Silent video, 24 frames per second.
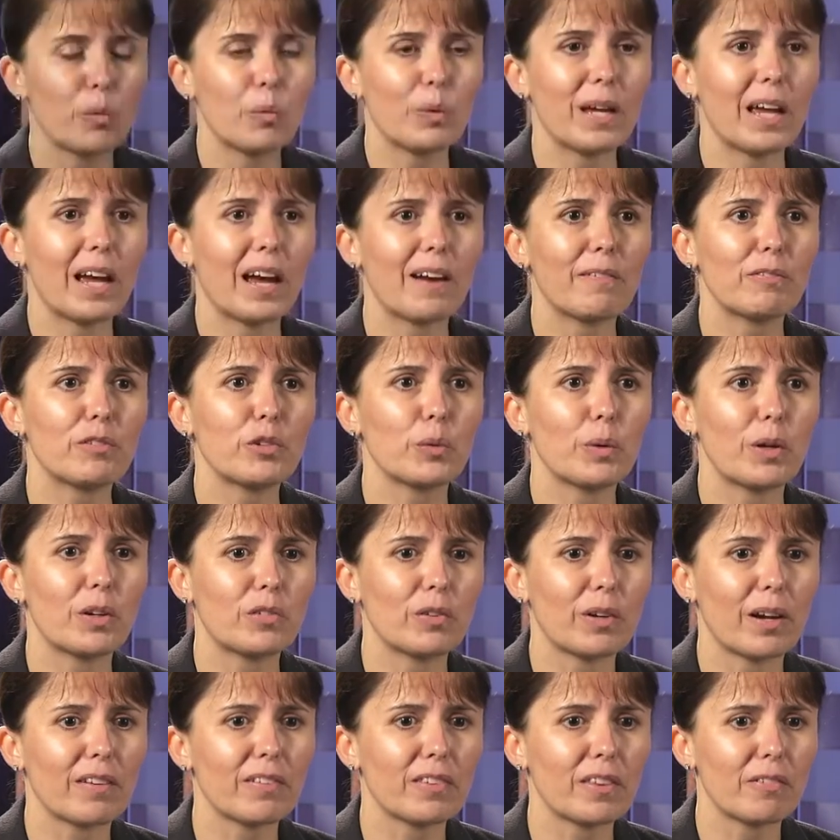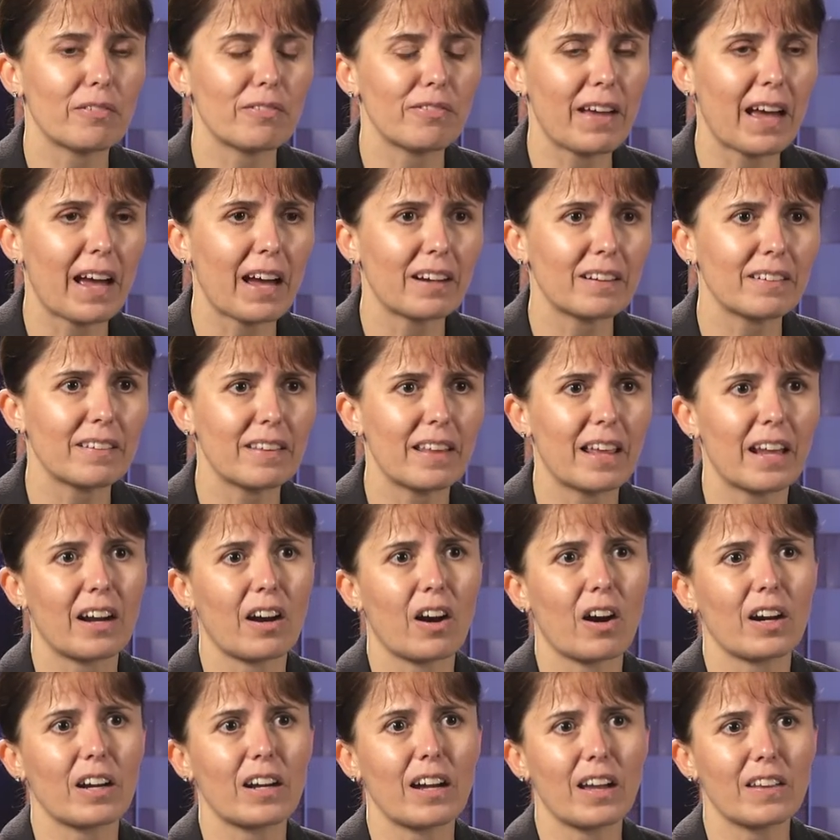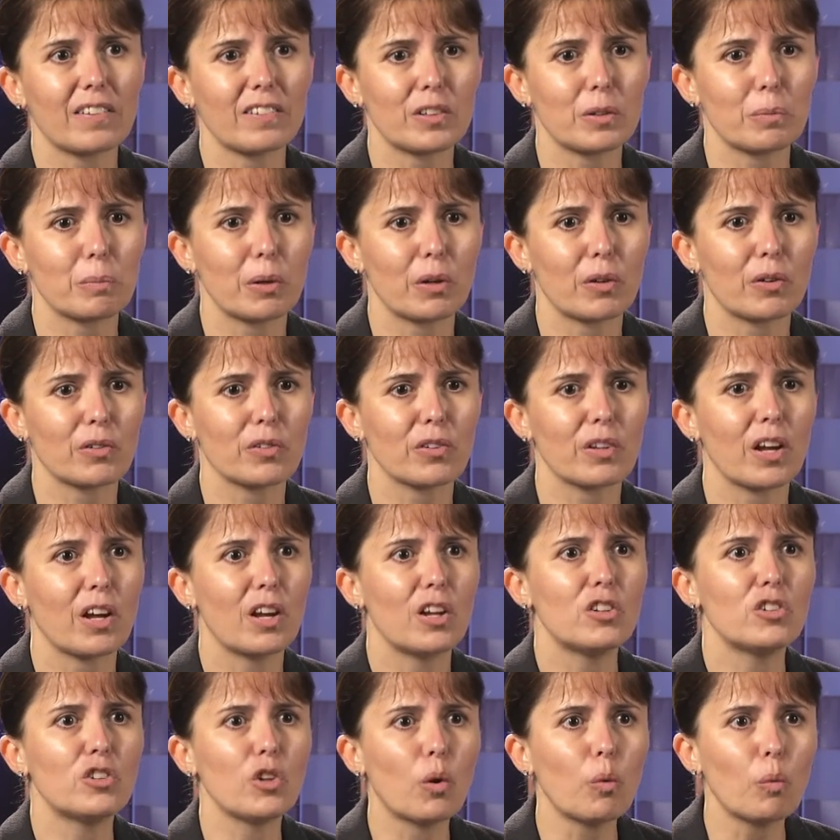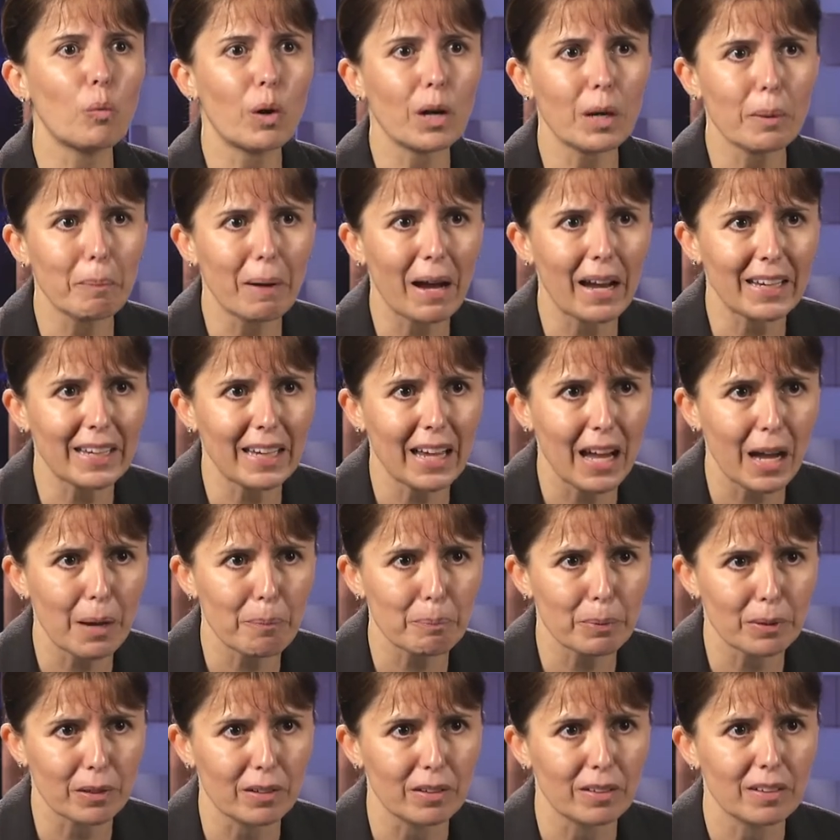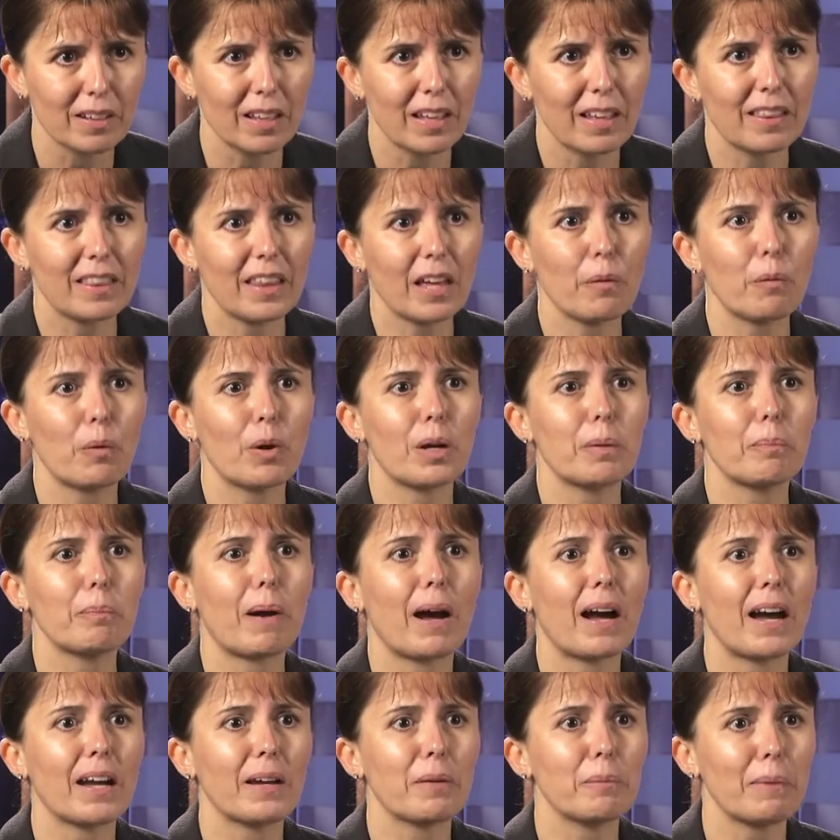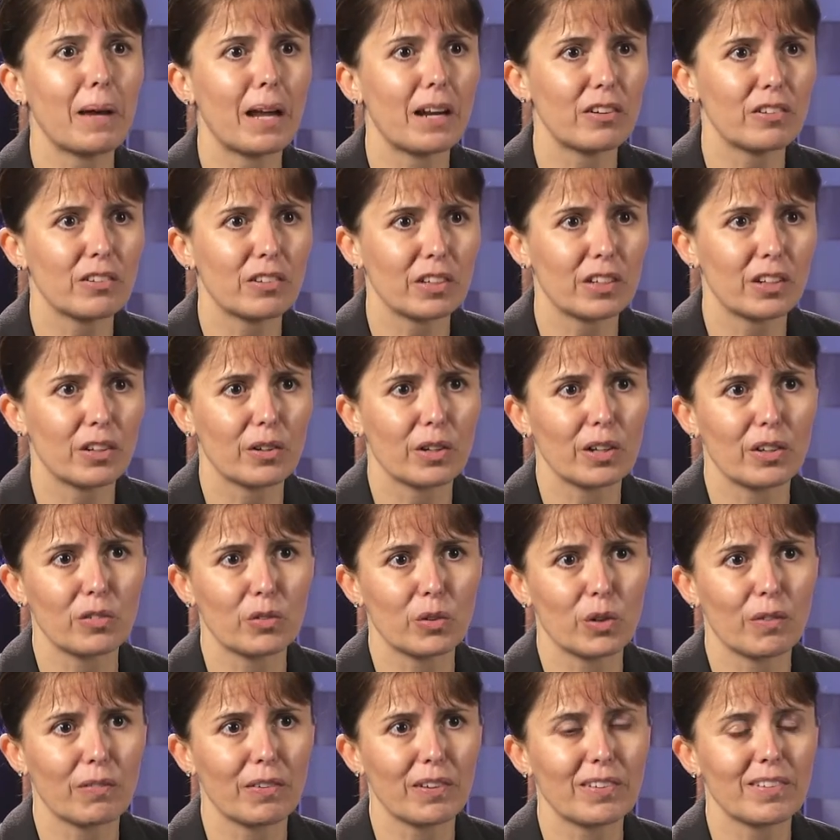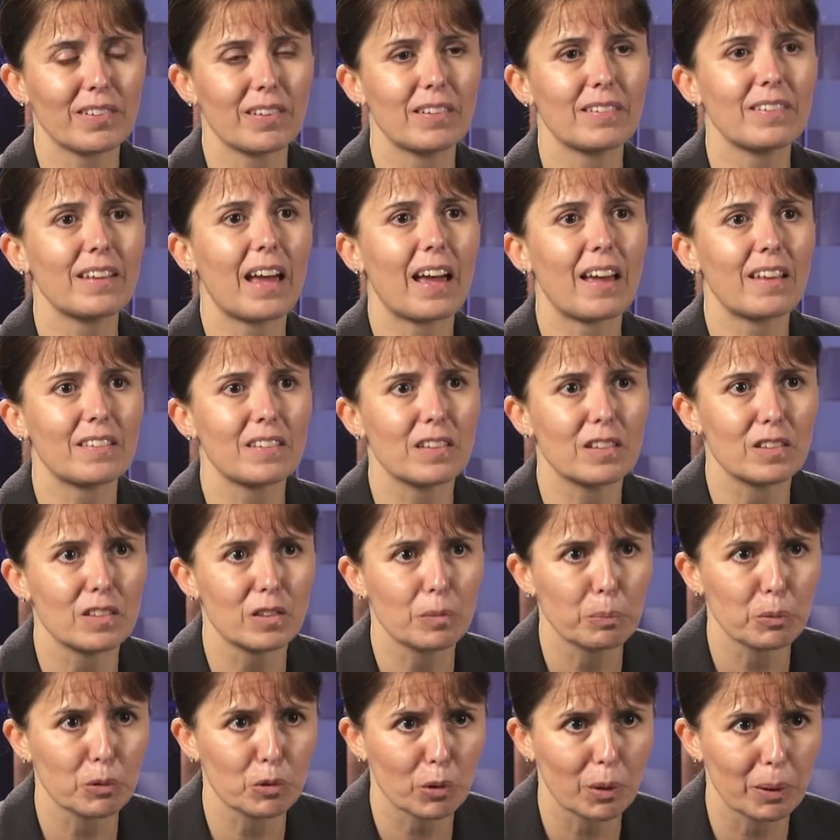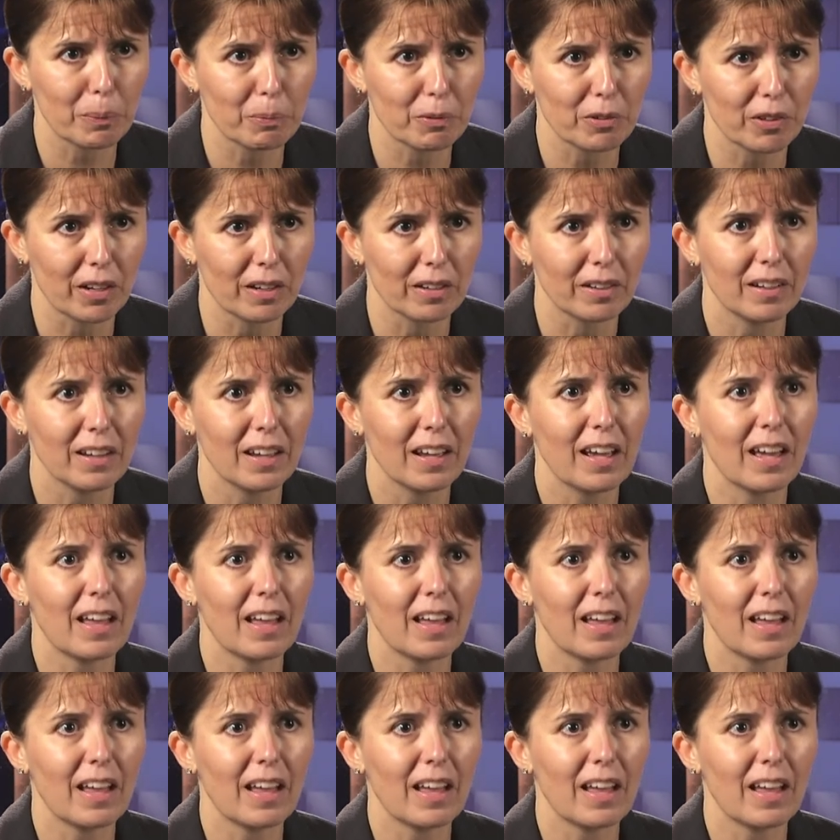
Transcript: We have to address the fact that our customers don't want to buy capital. They want to buy managed security services as a subscription.